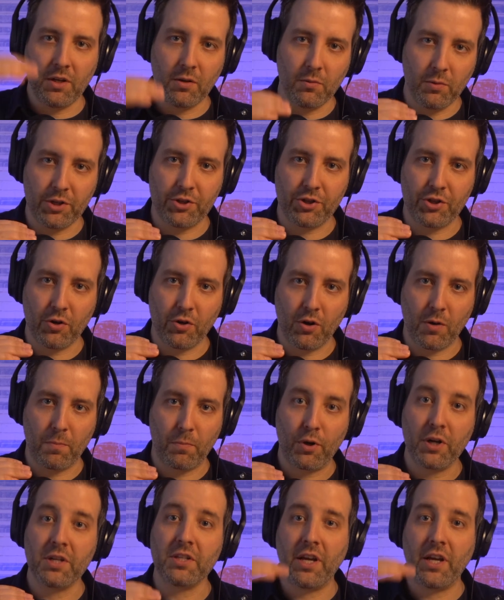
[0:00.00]
in which your
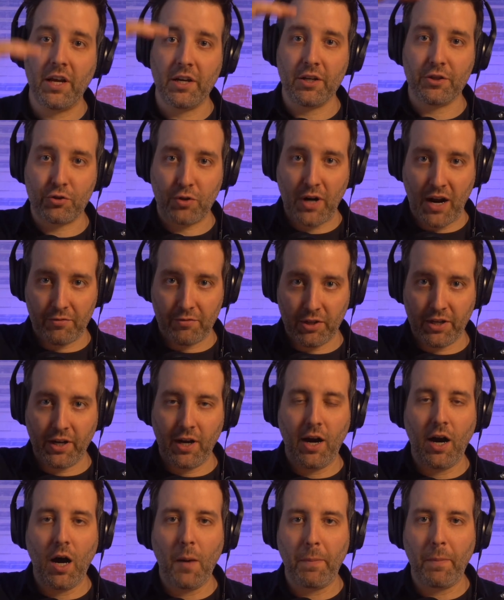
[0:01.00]
print head is traveling
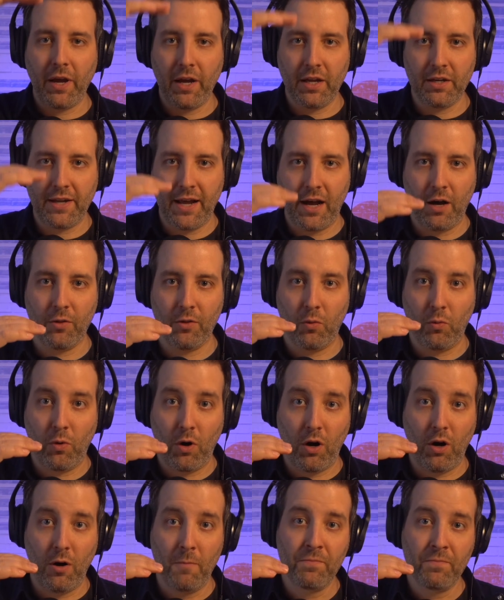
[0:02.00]
up and down the
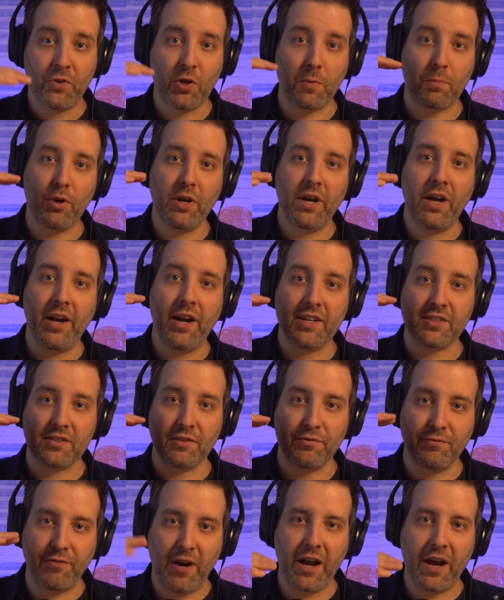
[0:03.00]
wall, your print head has to
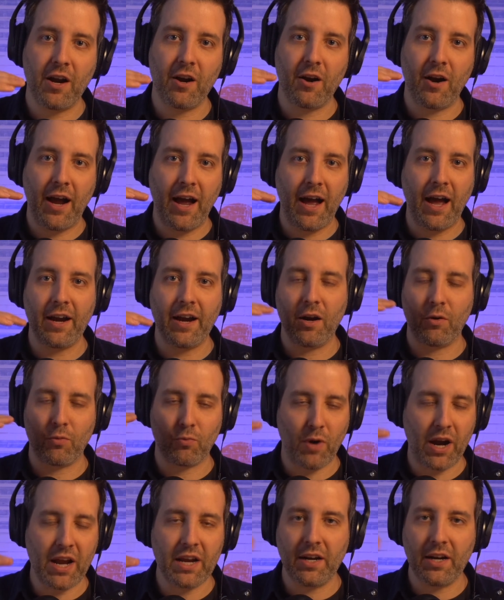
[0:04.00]
fire at a
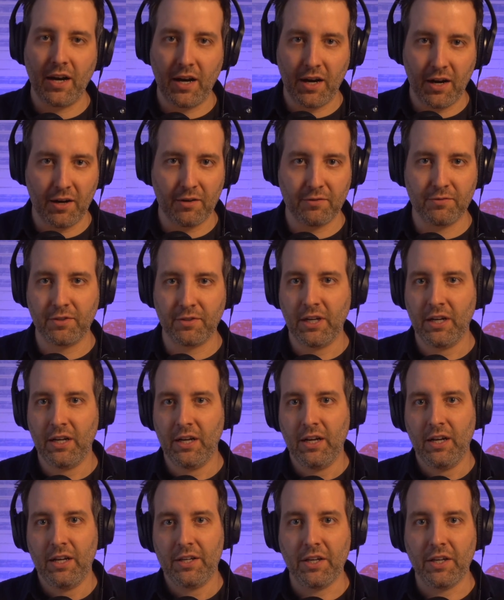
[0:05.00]
rate of,
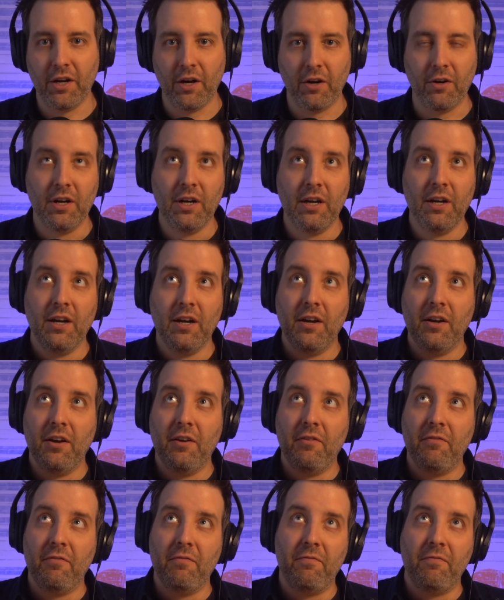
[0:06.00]
you know,
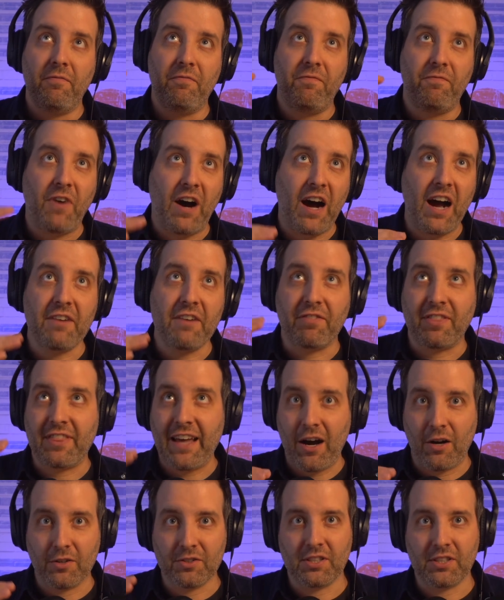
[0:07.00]

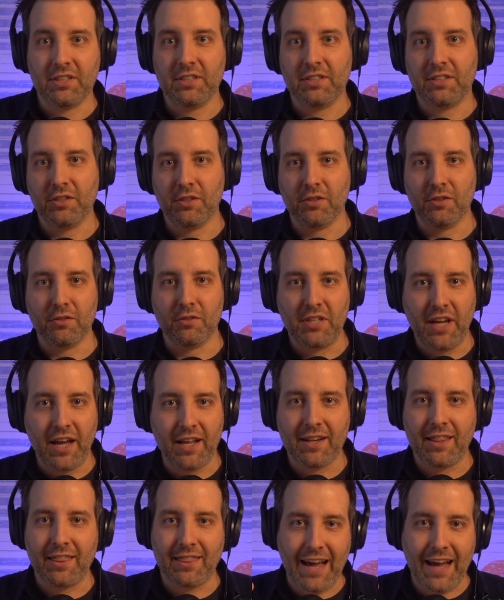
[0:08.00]
5,000 to
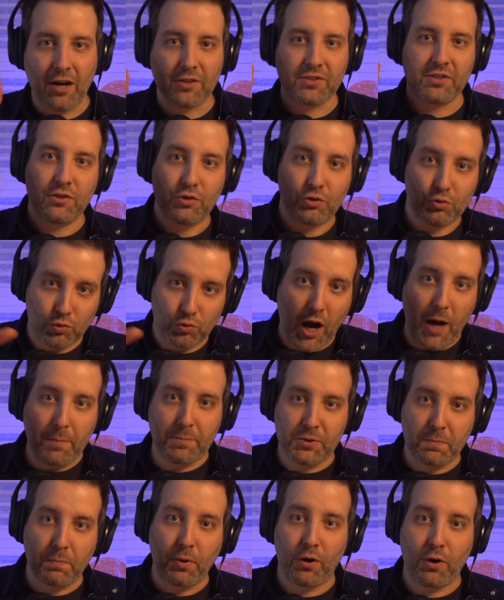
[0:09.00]
10,000
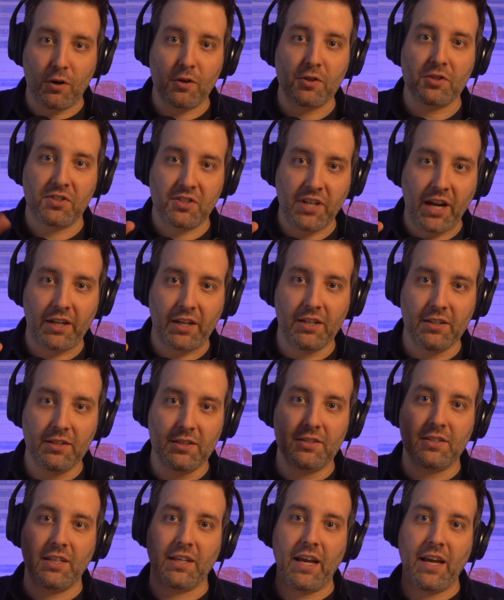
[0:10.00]
drops per
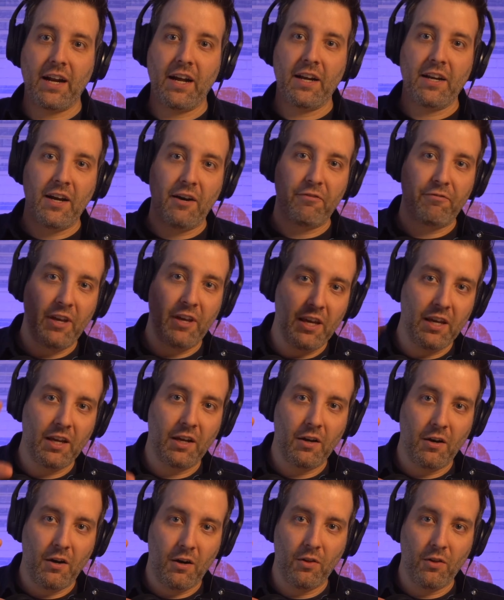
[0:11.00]
second to get enough
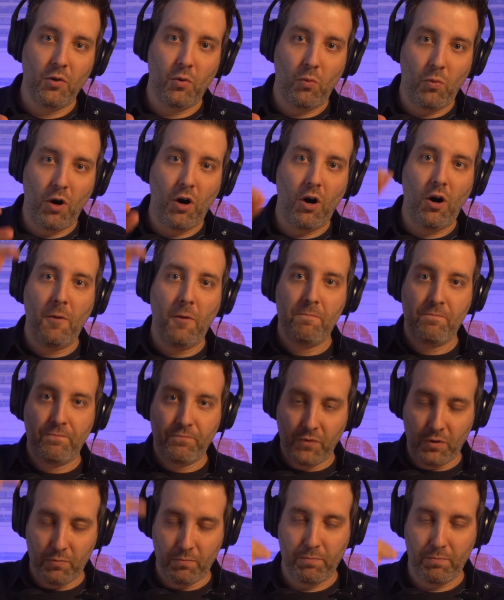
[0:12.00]
ink on the wall
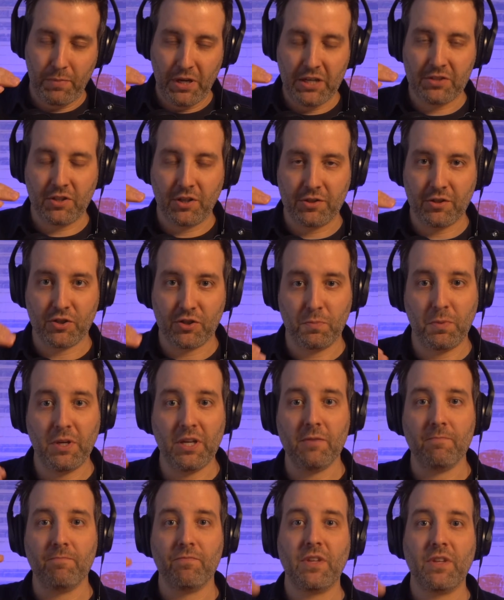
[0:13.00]
based on your
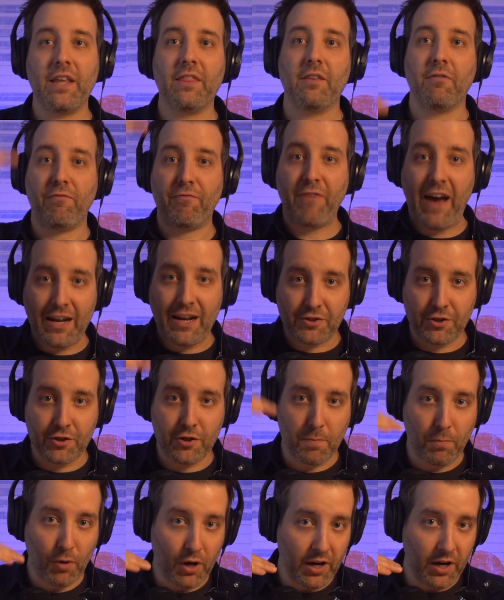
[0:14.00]
speed. The faster
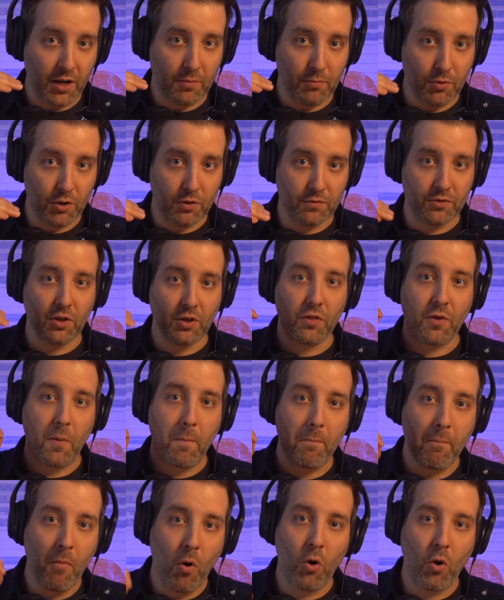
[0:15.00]
your print head moves, the
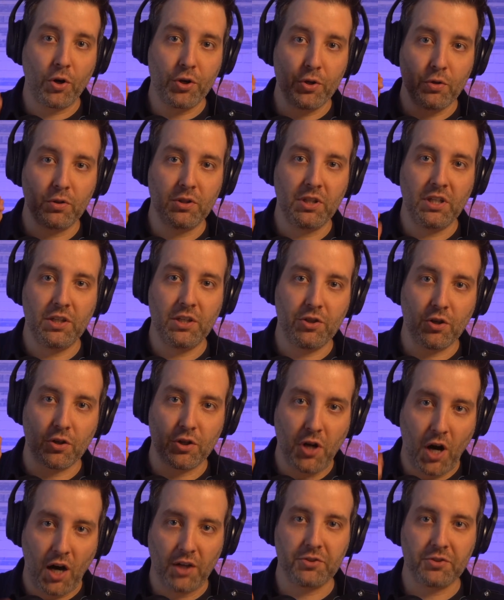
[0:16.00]
more you need your
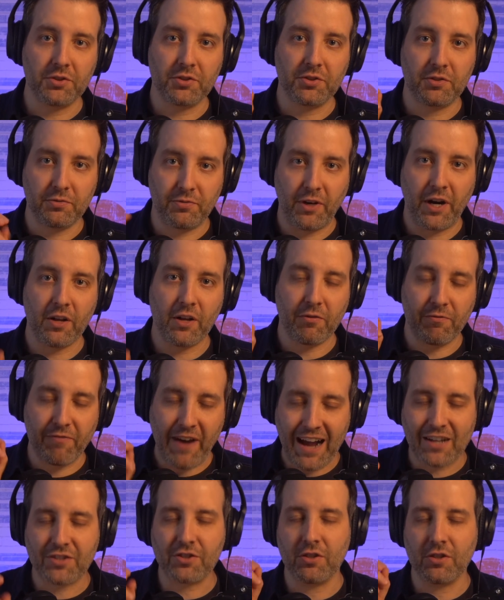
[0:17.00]
nozzles to fire, the
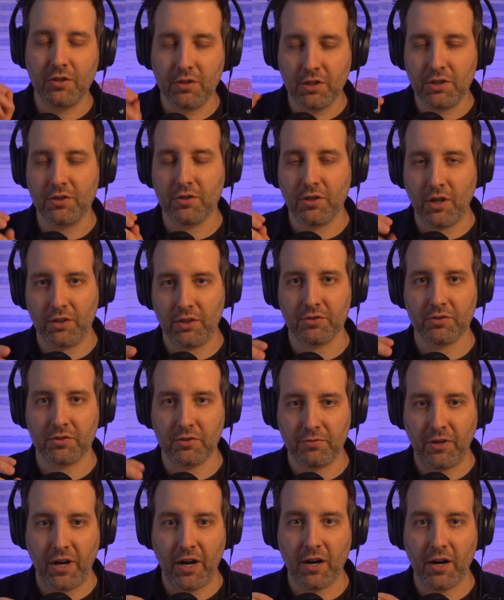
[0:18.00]
faster you need your nozzles to
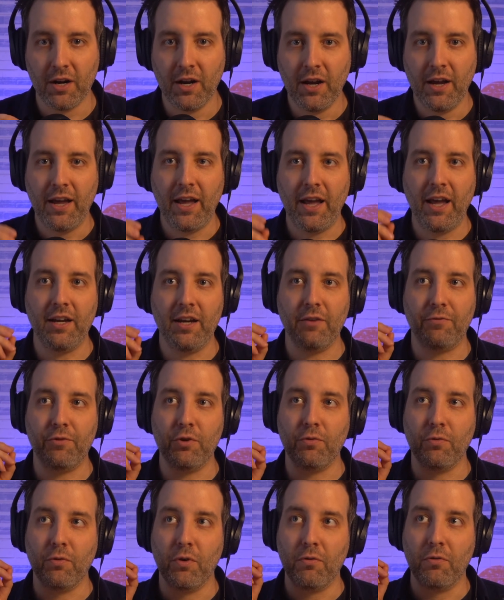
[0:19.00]
fire. And if
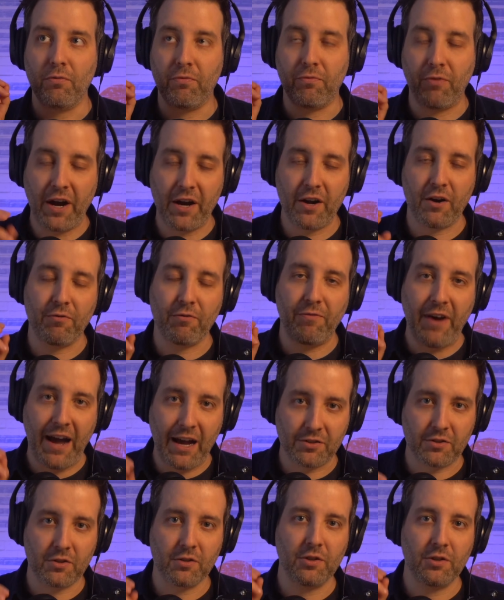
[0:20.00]
you fire
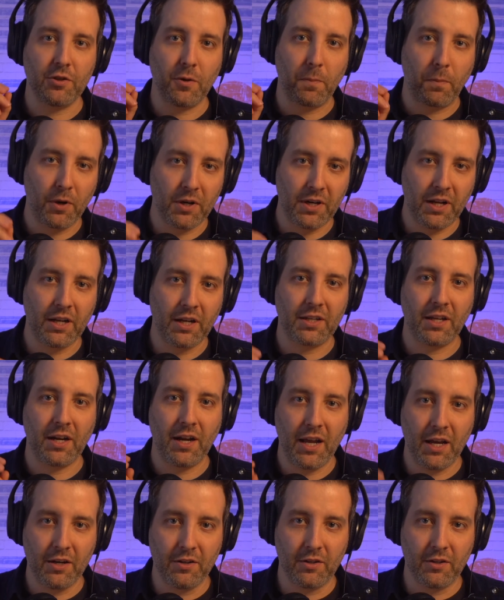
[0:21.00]
faster than your print head can
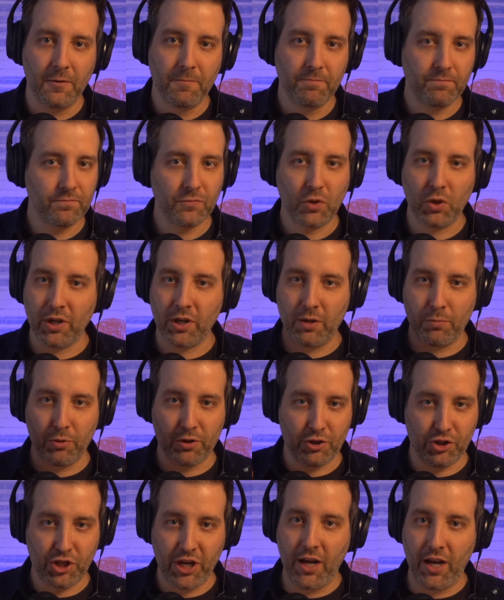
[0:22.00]
handle, you end up with
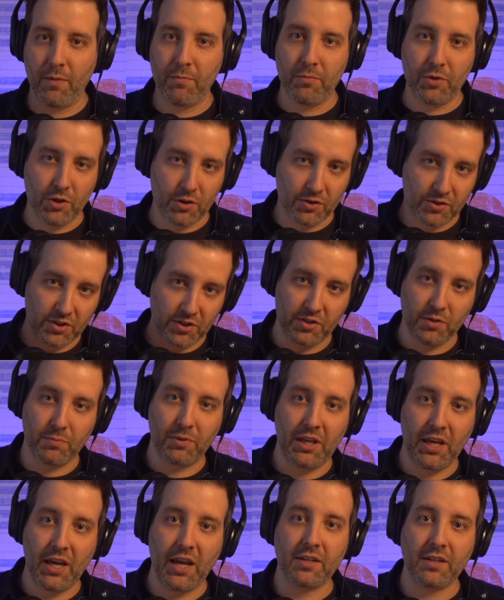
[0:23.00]
a jam. Your system
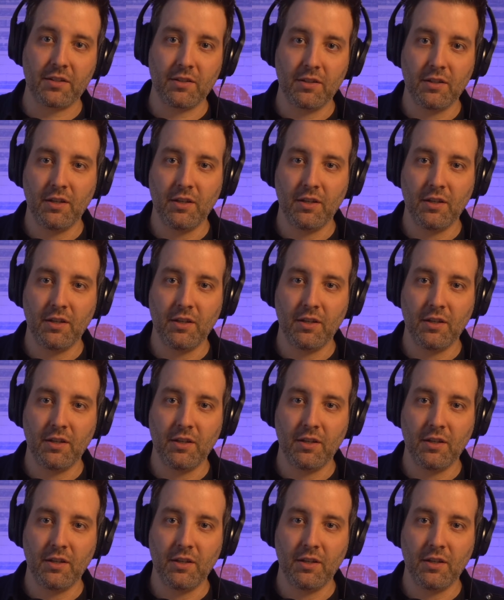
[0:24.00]
can't